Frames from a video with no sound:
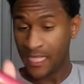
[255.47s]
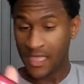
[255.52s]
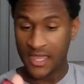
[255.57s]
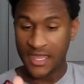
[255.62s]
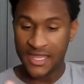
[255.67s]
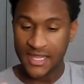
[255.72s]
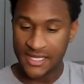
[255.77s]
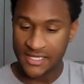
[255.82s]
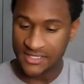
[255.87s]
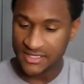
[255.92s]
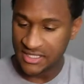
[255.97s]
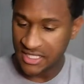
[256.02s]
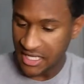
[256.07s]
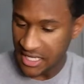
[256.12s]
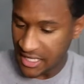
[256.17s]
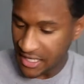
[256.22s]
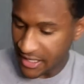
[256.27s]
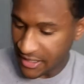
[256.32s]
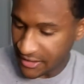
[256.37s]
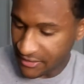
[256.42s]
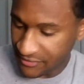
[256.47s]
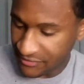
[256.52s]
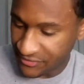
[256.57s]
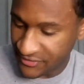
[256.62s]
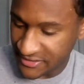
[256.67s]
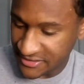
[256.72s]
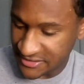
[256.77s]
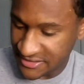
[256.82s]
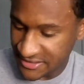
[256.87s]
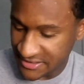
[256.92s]
and
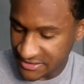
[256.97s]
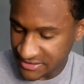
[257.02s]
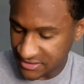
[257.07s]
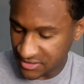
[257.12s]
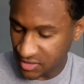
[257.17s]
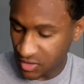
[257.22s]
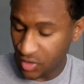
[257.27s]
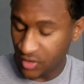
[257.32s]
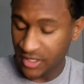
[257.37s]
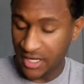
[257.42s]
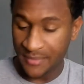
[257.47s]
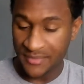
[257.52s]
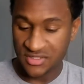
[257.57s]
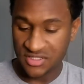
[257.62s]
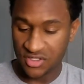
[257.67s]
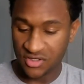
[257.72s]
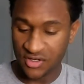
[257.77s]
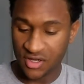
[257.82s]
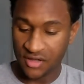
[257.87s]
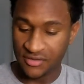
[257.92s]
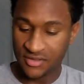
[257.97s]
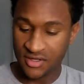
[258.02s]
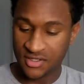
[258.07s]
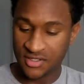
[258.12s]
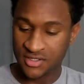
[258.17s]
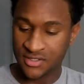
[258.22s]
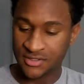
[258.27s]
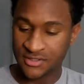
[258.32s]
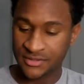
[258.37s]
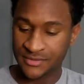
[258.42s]
this is, wait, let me show y'all the
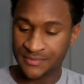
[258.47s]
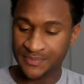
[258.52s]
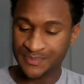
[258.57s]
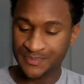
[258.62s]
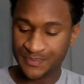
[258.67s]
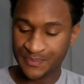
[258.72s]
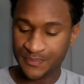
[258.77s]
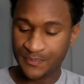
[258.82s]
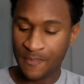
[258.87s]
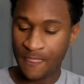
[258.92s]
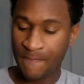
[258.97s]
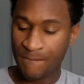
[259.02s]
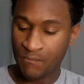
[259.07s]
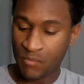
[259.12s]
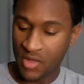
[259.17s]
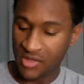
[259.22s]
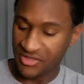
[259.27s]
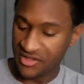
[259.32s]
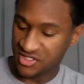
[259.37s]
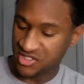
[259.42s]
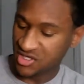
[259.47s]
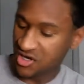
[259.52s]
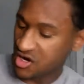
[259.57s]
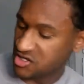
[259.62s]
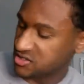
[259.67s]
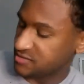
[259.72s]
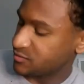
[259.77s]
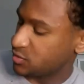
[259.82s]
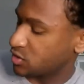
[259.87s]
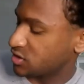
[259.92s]

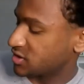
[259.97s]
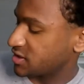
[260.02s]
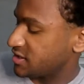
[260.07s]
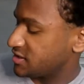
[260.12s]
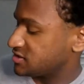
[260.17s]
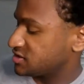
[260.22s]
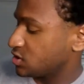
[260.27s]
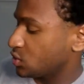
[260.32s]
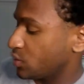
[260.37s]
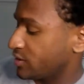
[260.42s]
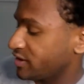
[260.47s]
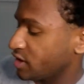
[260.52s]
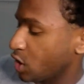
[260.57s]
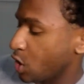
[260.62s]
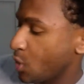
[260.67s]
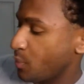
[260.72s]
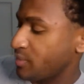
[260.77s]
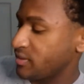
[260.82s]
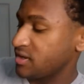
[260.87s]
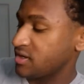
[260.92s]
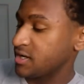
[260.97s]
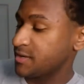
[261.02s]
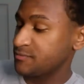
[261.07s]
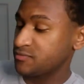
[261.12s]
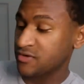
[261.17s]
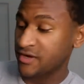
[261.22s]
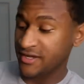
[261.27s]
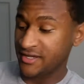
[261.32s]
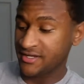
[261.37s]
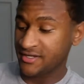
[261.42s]
charging port, okay? So when you open it up
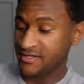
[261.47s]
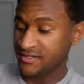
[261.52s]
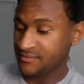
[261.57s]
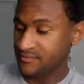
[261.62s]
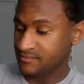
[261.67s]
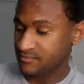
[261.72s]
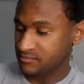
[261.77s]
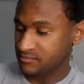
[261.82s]
right here,